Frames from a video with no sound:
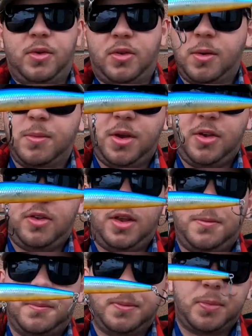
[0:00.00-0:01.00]
some
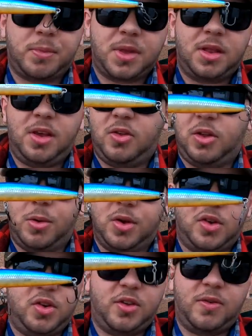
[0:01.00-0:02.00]
reason, these lures
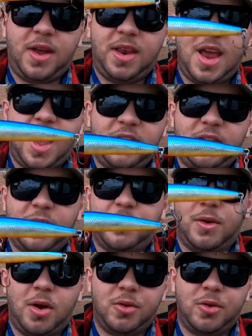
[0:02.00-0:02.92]
are just fantastic for all